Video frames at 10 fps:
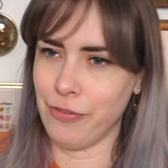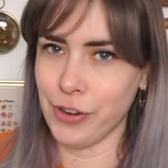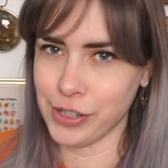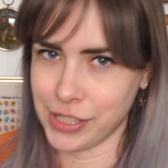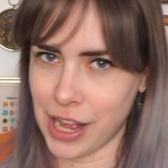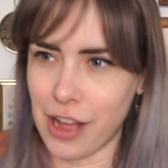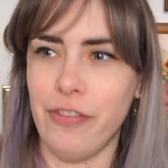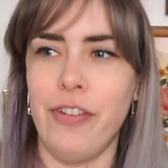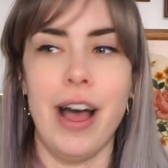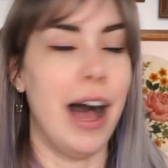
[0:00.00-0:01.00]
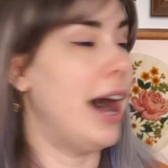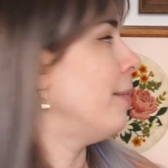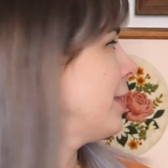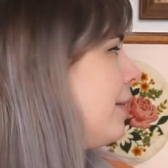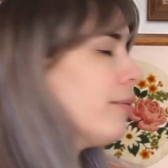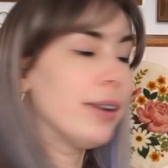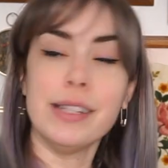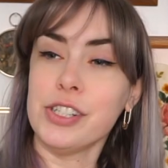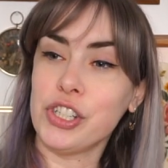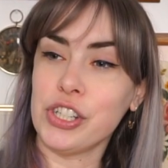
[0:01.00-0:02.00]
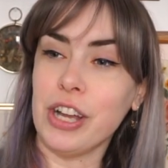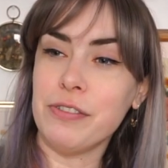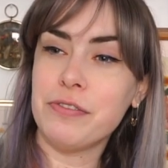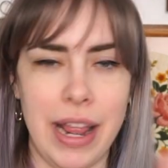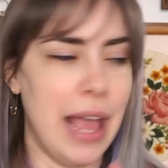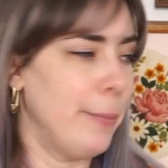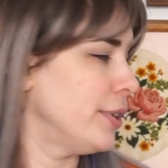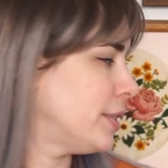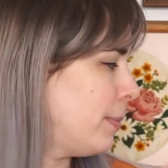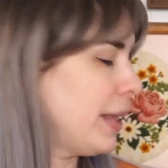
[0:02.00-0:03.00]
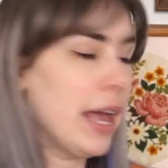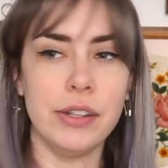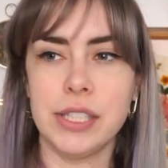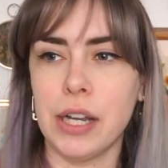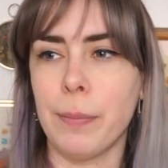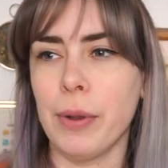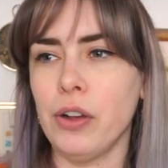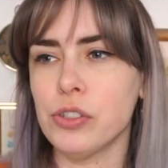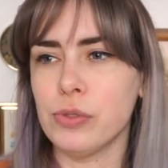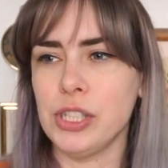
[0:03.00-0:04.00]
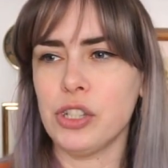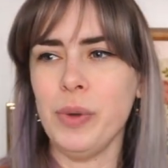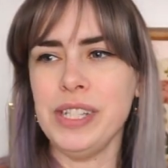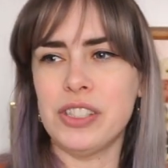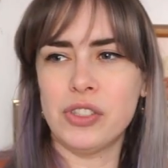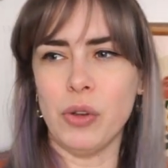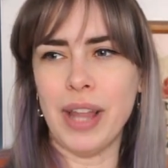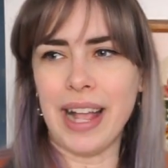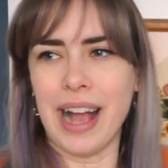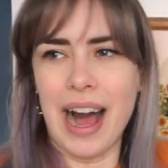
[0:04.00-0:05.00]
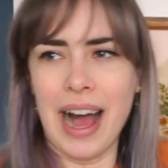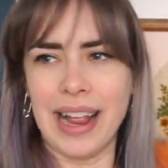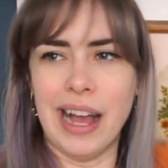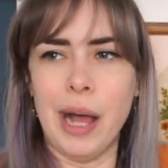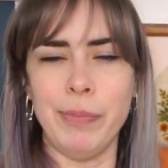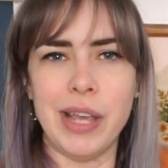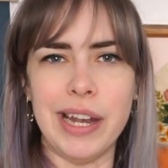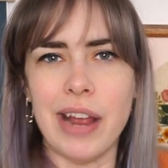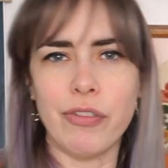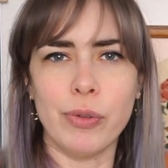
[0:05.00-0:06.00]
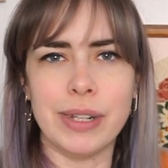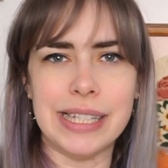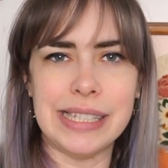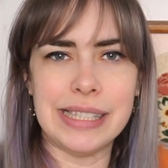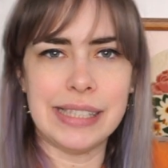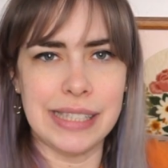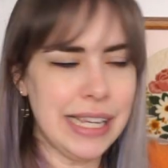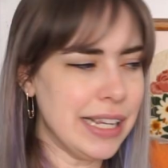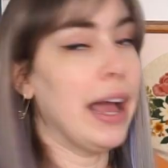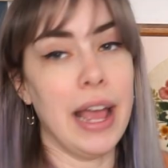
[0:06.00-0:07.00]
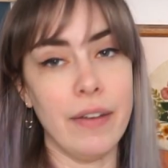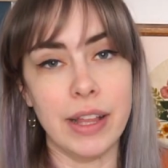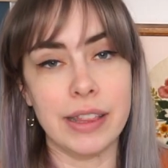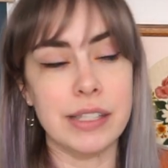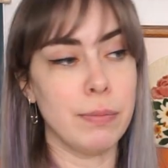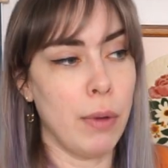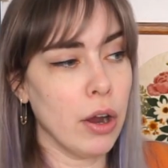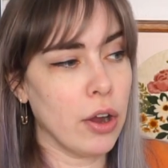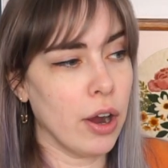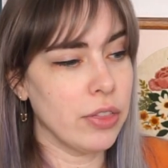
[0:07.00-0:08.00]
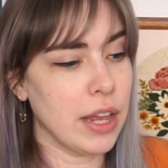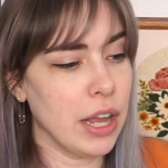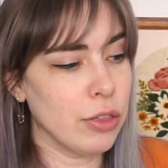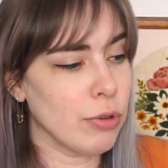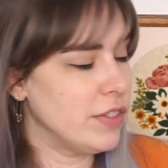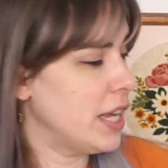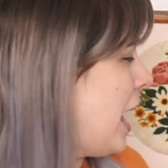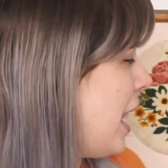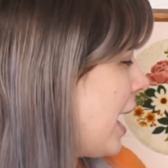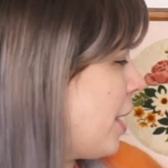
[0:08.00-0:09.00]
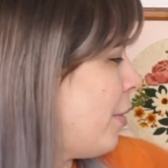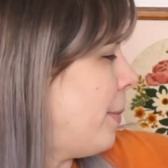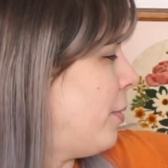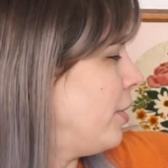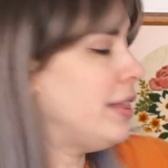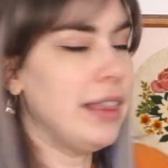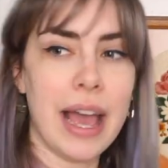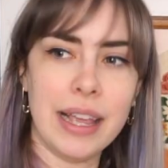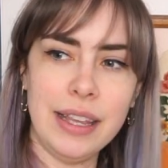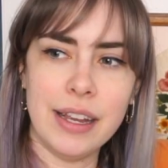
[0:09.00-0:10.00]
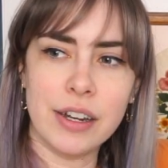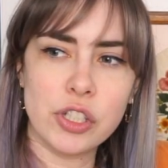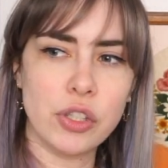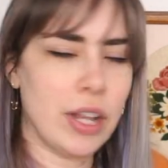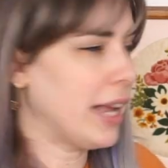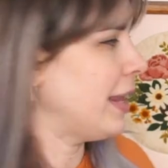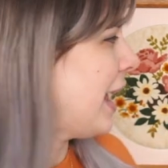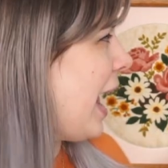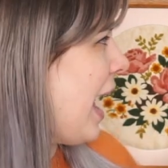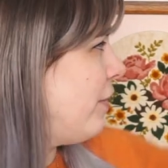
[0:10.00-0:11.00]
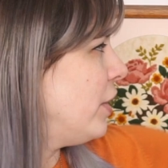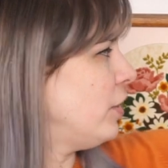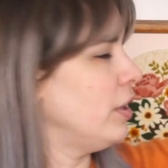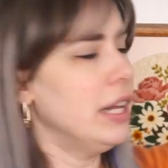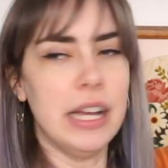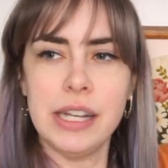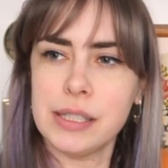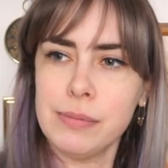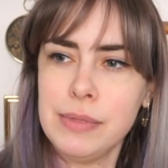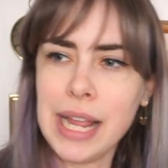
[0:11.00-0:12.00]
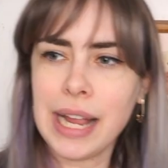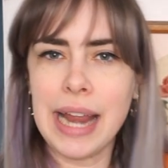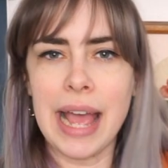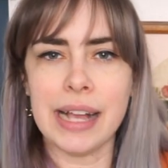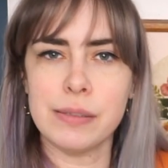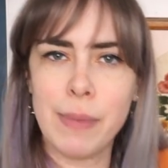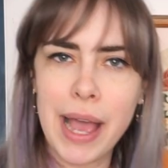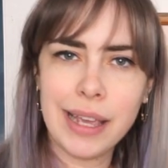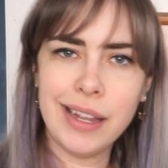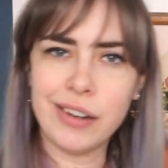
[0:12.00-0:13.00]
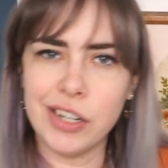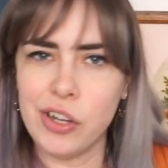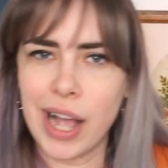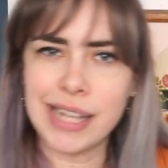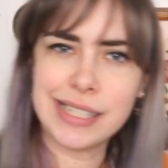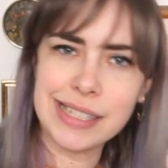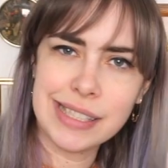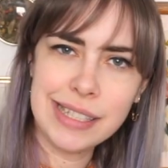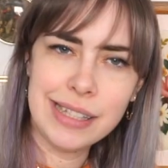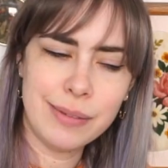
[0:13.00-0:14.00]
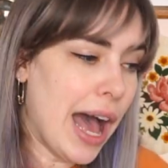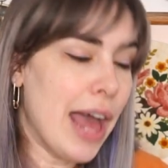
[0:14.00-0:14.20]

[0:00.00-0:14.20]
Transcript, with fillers: First off, I'm getting rid of this shelf and put something else here, but also it's always so like high up, you never really see it. I have like this bar cart that I thrifted, and I kind of want to put that here so that I can like have a little, some knickknacks back here and you guys can see them.